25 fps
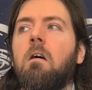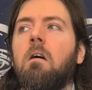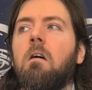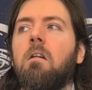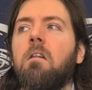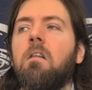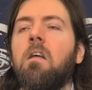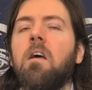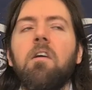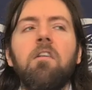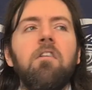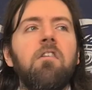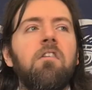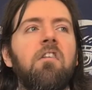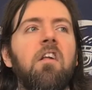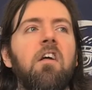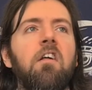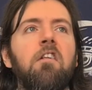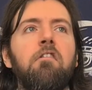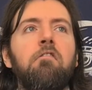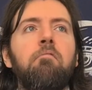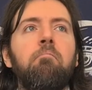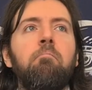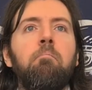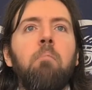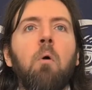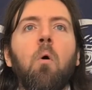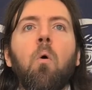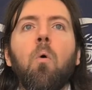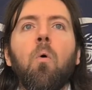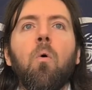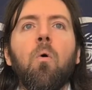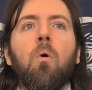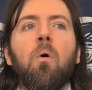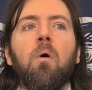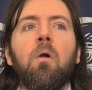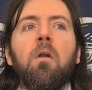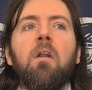This is
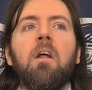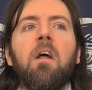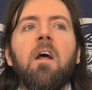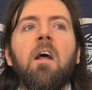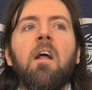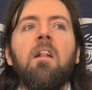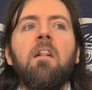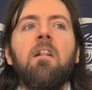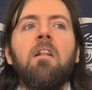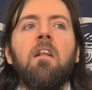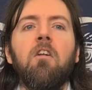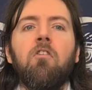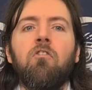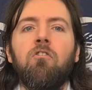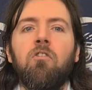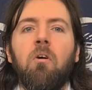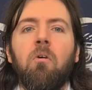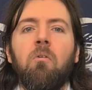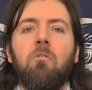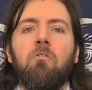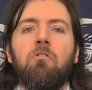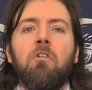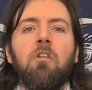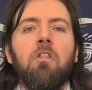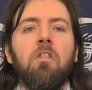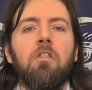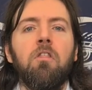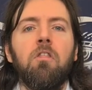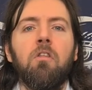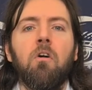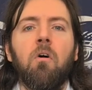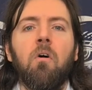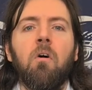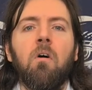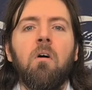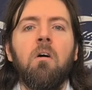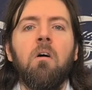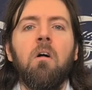boring, the children
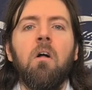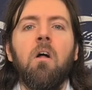thought.